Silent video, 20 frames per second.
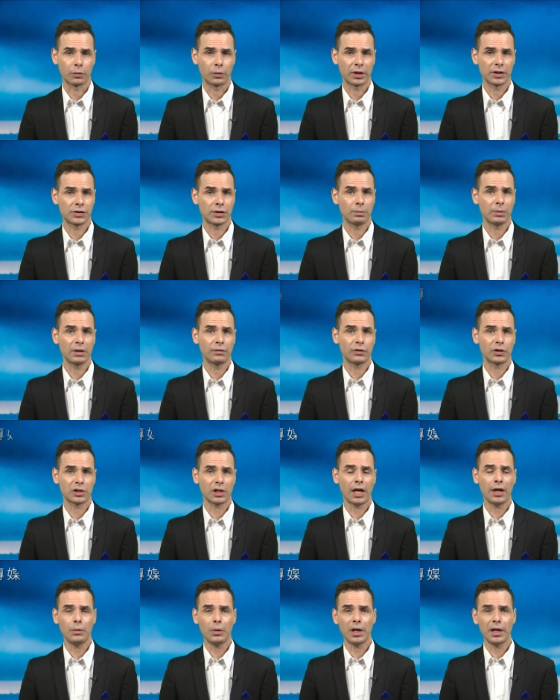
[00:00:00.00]
What does it mean for
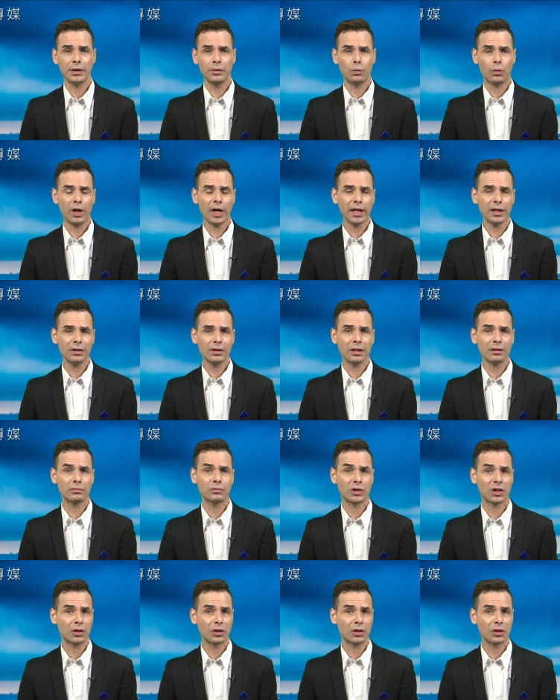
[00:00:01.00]
Taiwan? And why did the